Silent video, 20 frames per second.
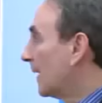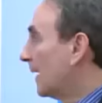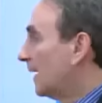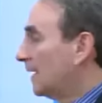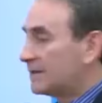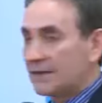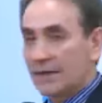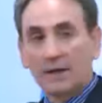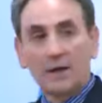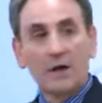
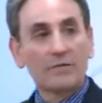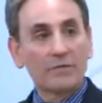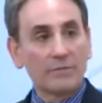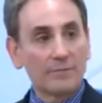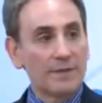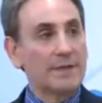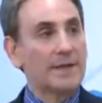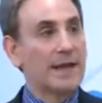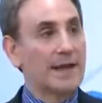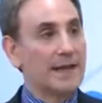It's a
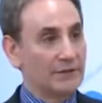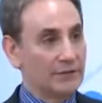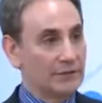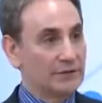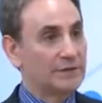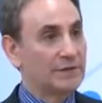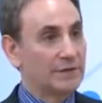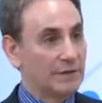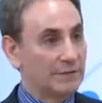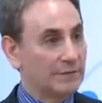government
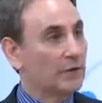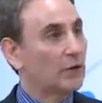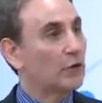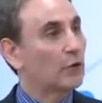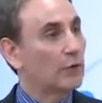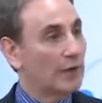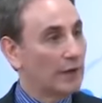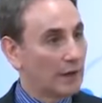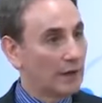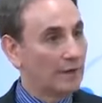agency of the
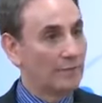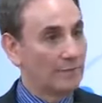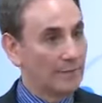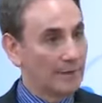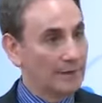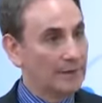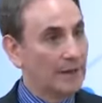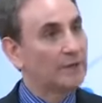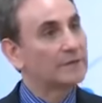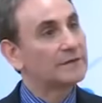Korean
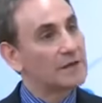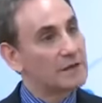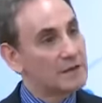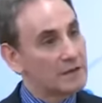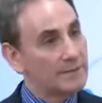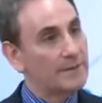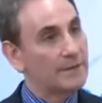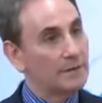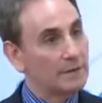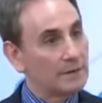government, and I'll tell
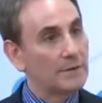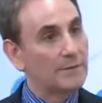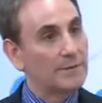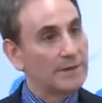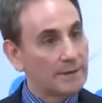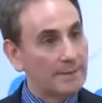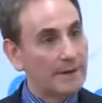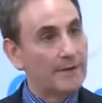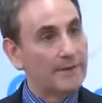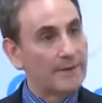you a little
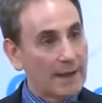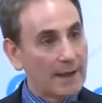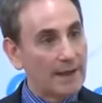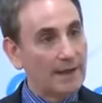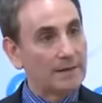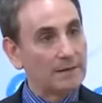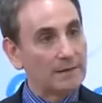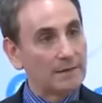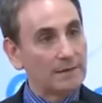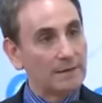bit about
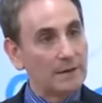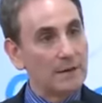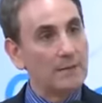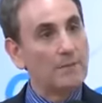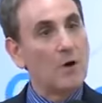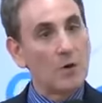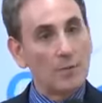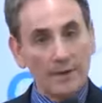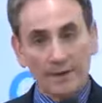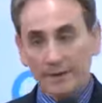that in a
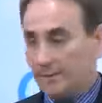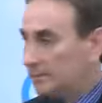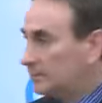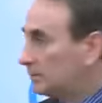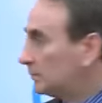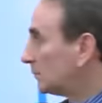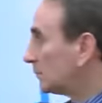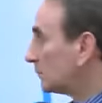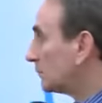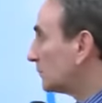moment.
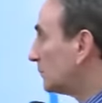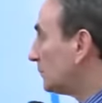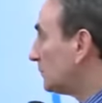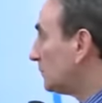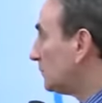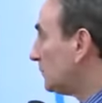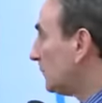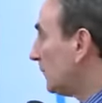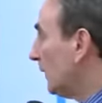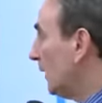
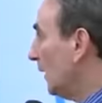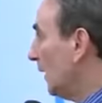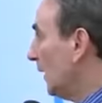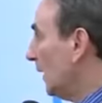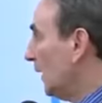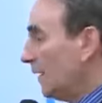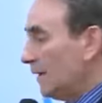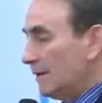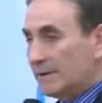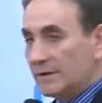
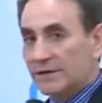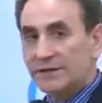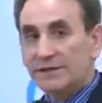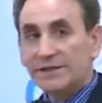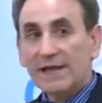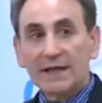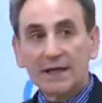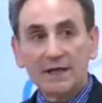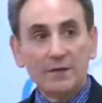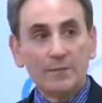The
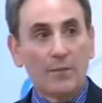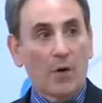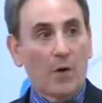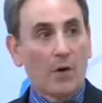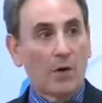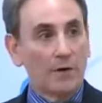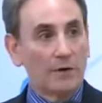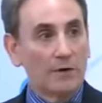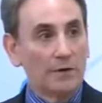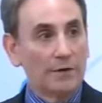second
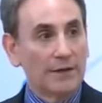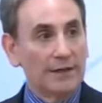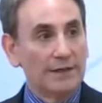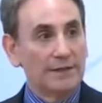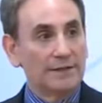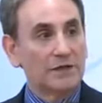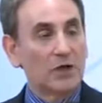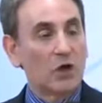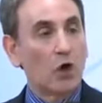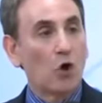partner
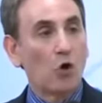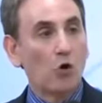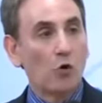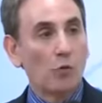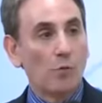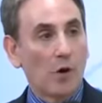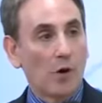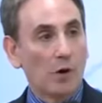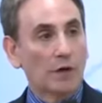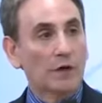is
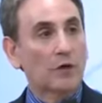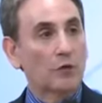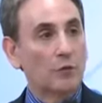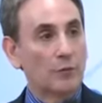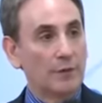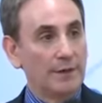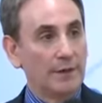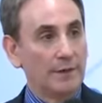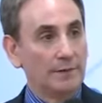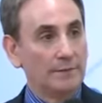Kolmar
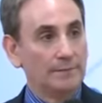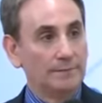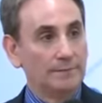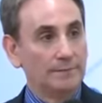Korea.